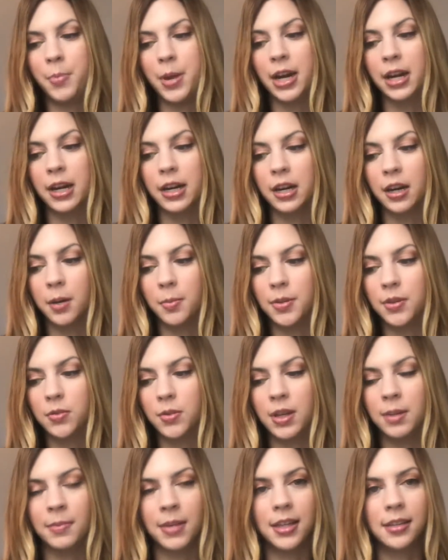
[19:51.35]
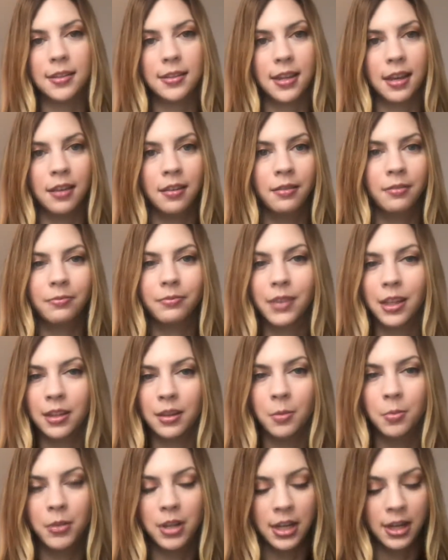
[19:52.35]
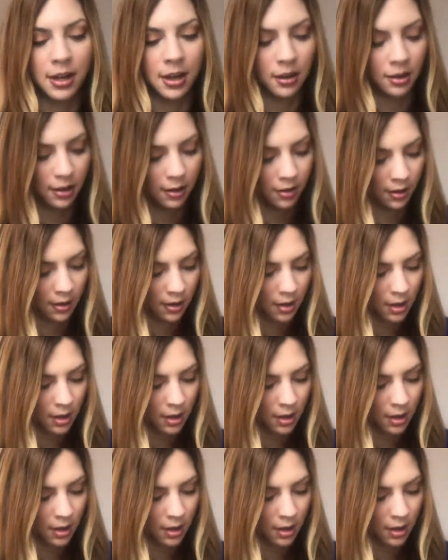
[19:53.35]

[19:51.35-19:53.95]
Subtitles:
barrier between my skin and the plane air.